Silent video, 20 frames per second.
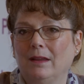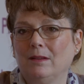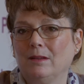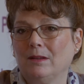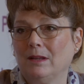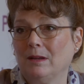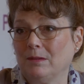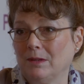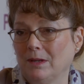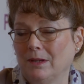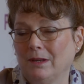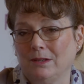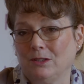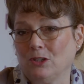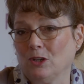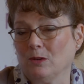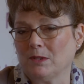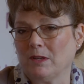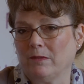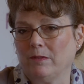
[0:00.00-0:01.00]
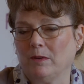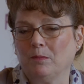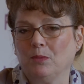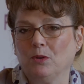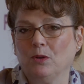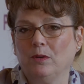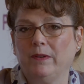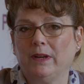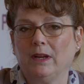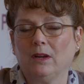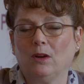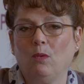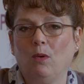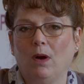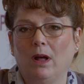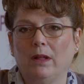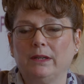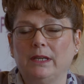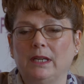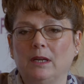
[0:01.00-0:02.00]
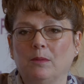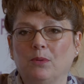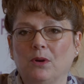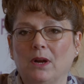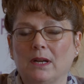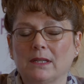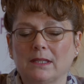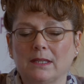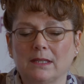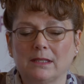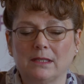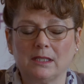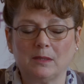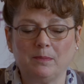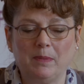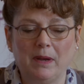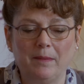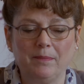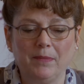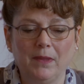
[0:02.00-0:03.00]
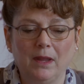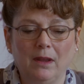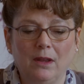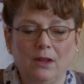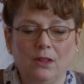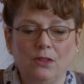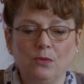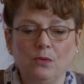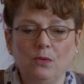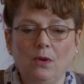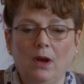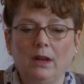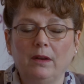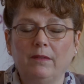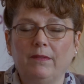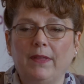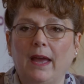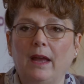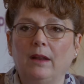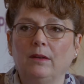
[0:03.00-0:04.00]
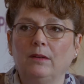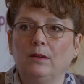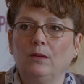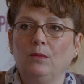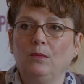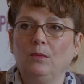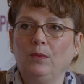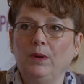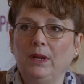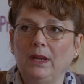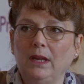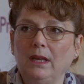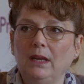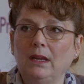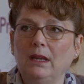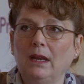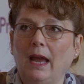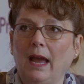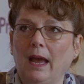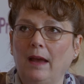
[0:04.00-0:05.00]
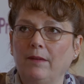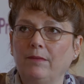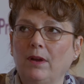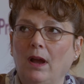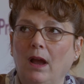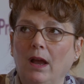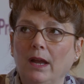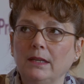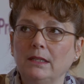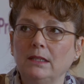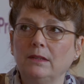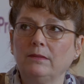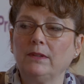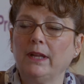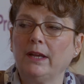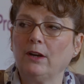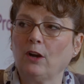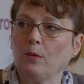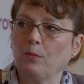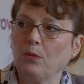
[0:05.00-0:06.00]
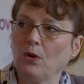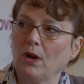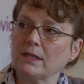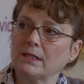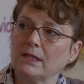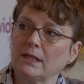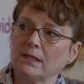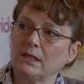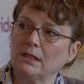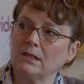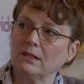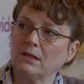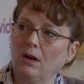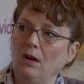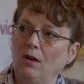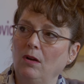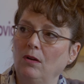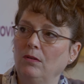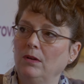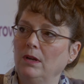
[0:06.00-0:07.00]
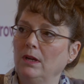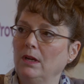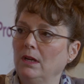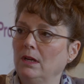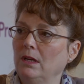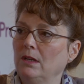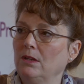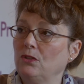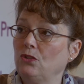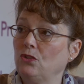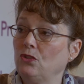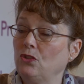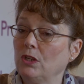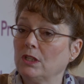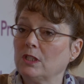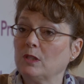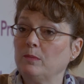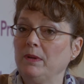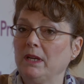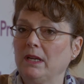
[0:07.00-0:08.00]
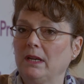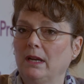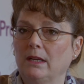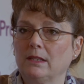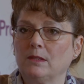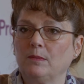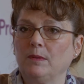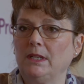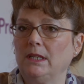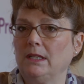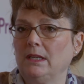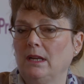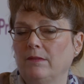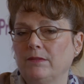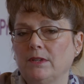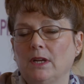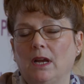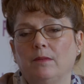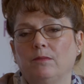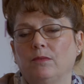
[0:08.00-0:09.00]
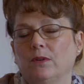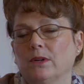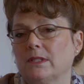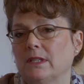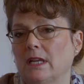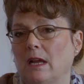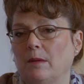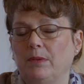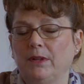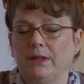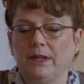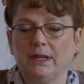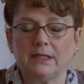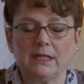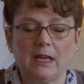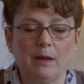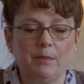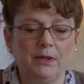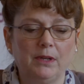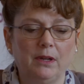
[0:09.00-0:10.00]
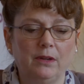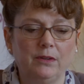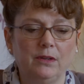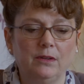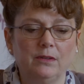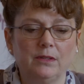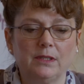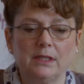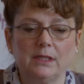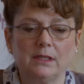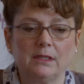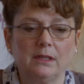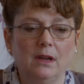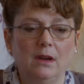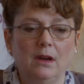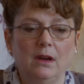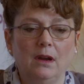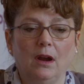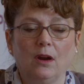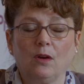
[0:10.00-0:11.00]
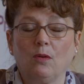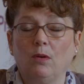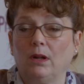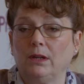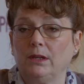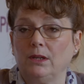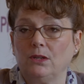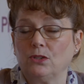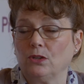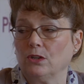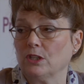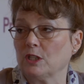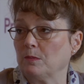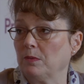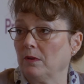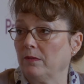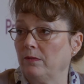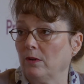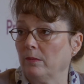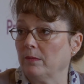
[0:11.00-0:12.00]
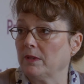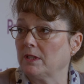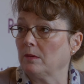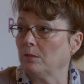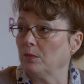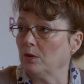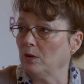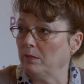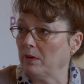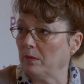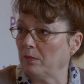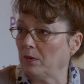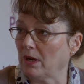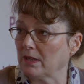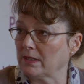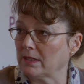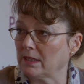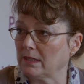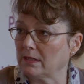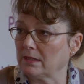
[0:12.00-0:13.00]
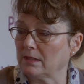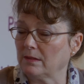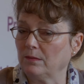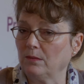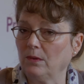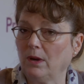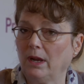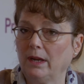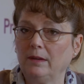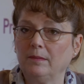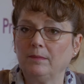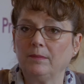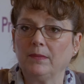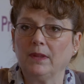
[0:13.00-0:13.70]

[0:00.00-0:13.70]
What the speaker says: in terms of improving quality and processes, but through all of that, we have kind of let our processes go just because we didn't have time. For example, the example I'll use is our quality assurance performance improvement process, right?